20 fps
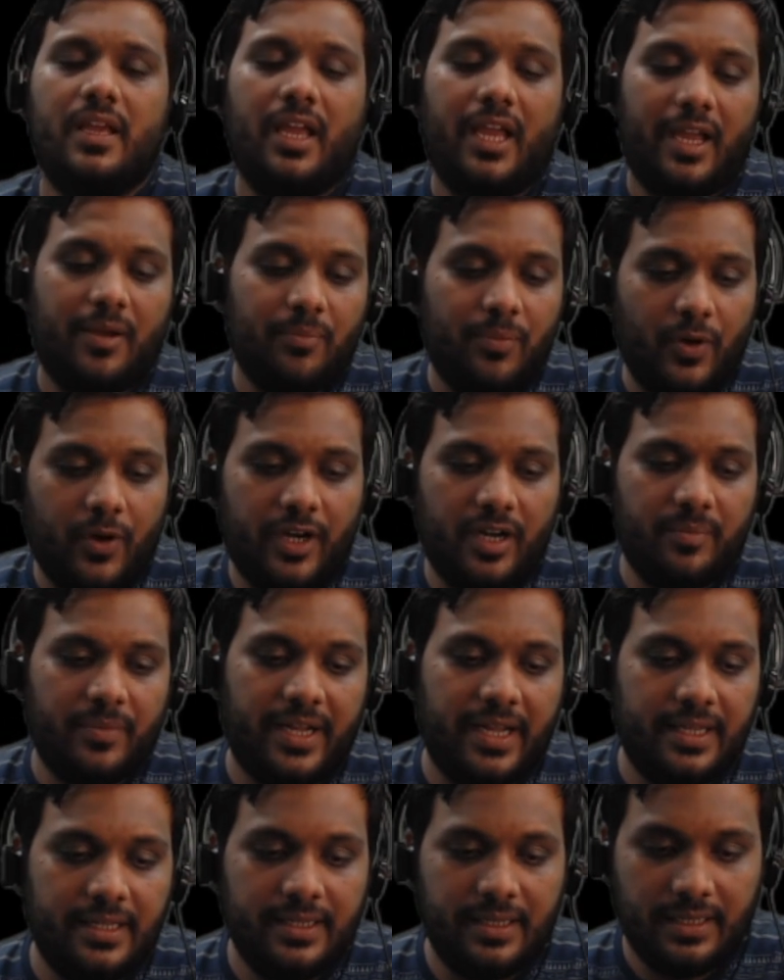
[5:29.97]
employed
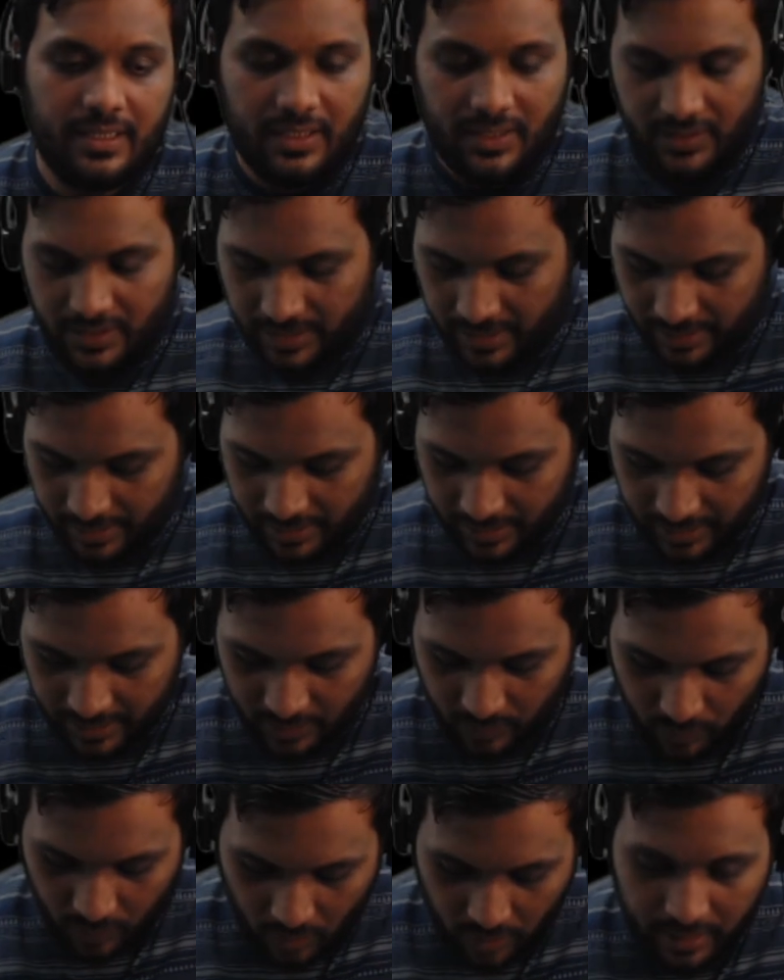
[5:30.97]
by listed
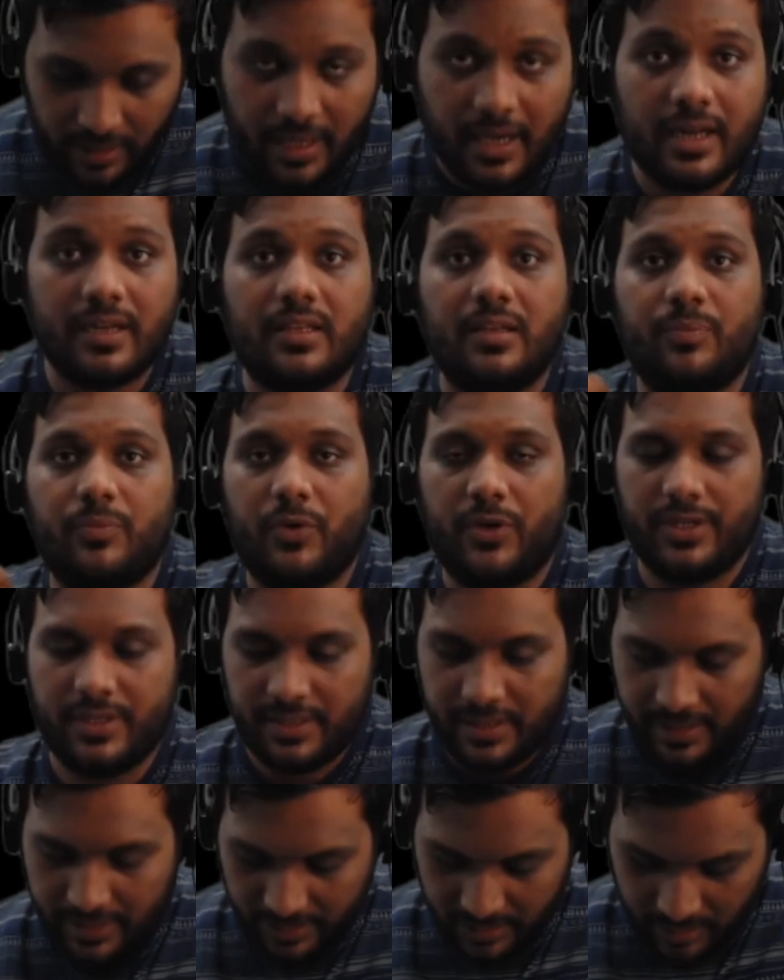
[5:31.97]
entities, what are the points
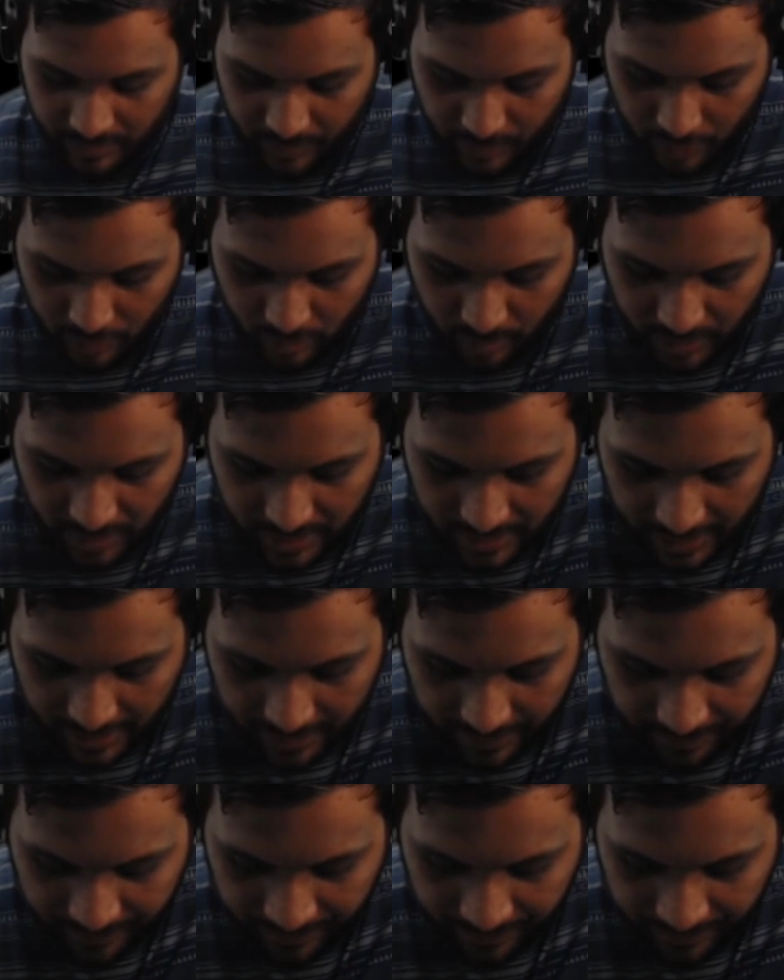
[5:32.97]
that are supposed to be checked?